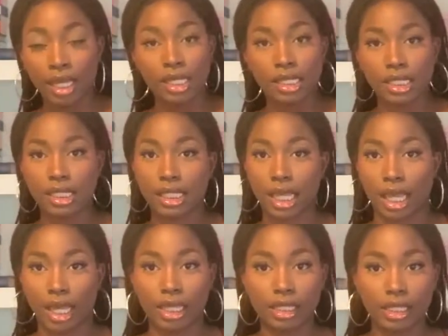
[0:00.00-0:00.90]

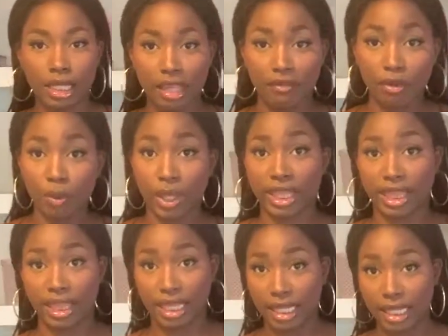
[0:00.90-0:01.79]
skirt. Even
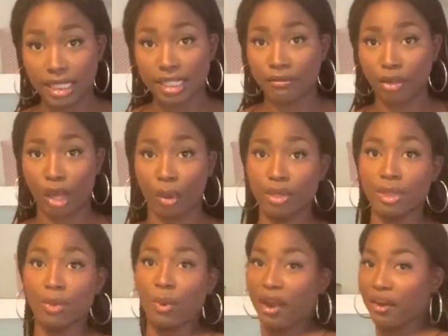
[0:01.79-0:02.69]
with these, even though I
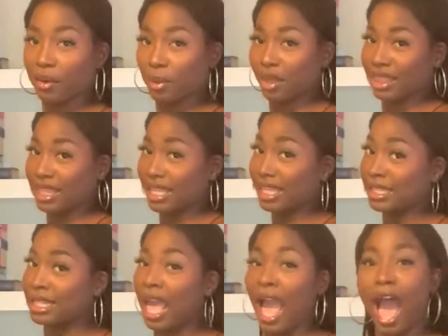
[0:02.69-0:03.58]
wouldn't wear it with
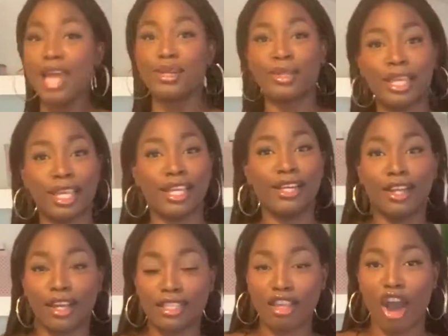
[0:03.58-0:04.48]
these, I don't think it
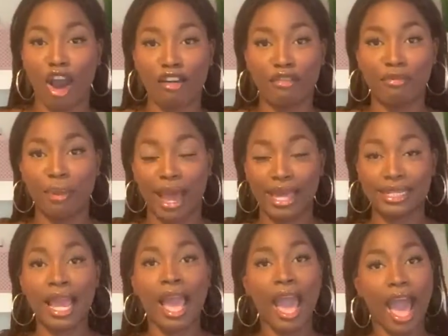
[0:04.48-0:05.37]
looks half bad
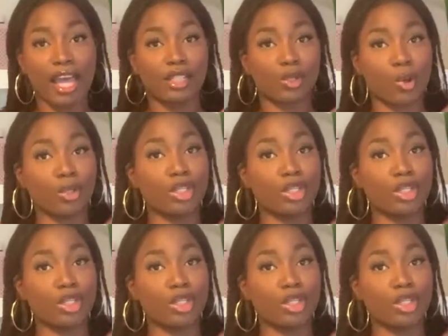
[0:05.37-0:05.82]
at all.